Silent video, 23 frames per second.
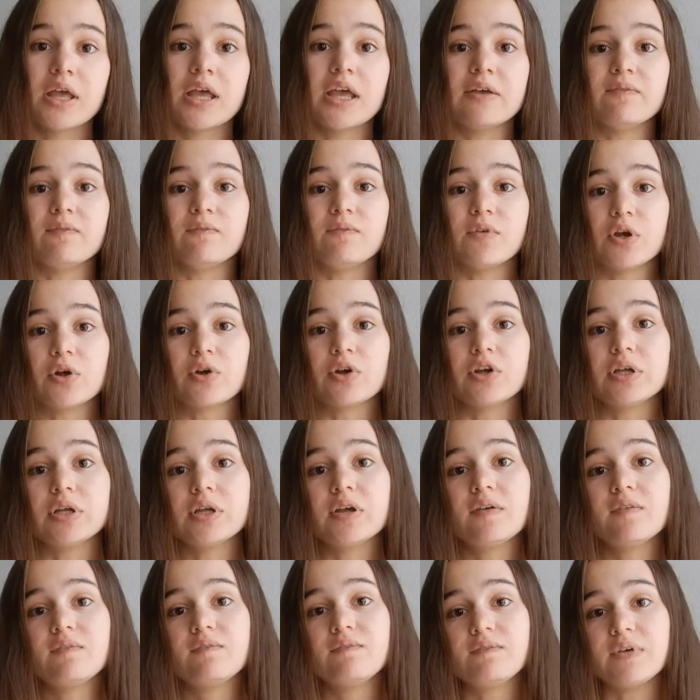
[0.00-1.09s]
a very
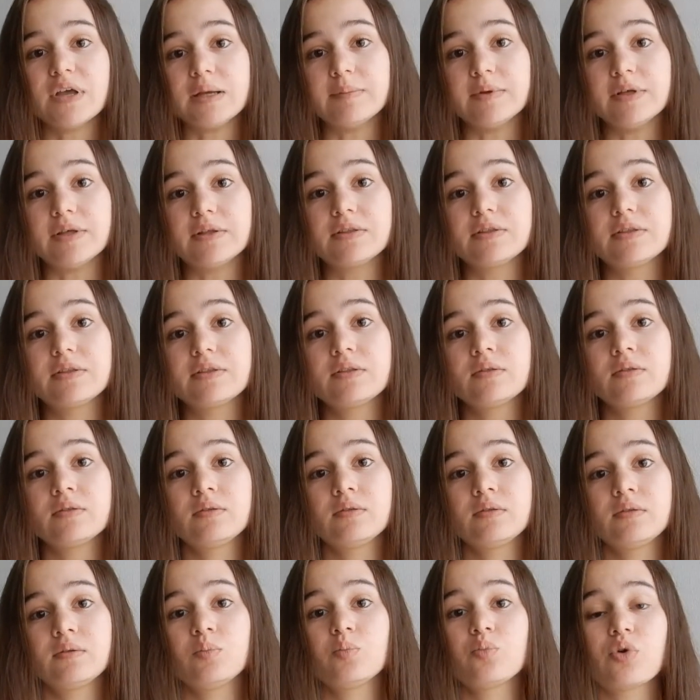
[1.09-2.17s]
famous
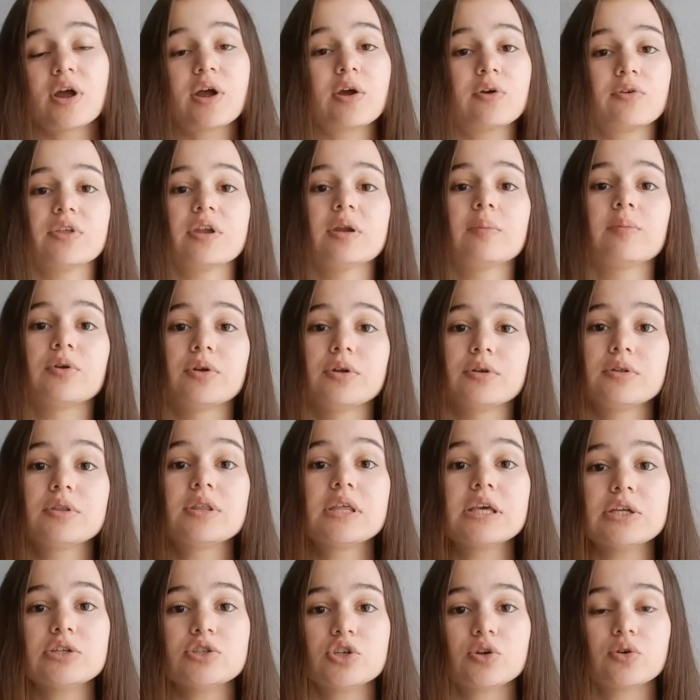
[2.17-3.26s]
prayer that I'm going to
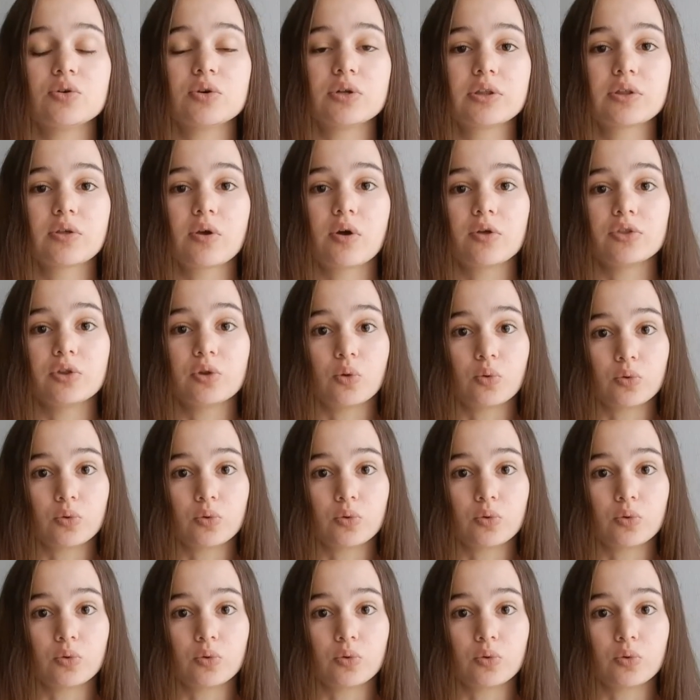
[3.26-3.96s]
teach you. It's called the